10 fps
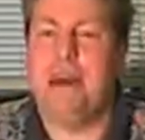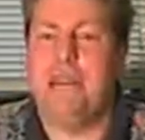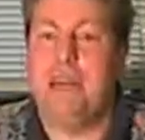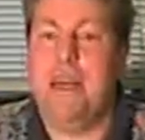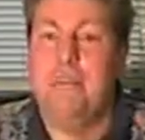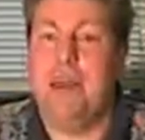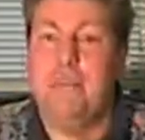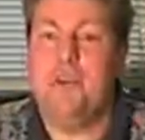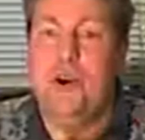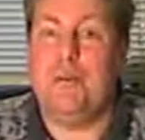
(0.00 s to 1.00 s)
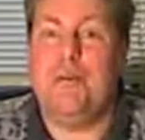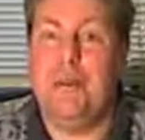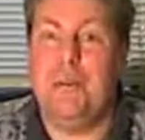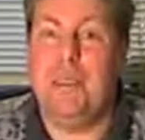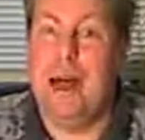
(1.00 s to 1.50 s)
segment episode of
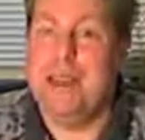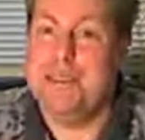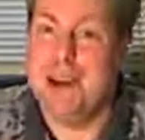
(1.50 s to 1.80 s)
Flipping Live is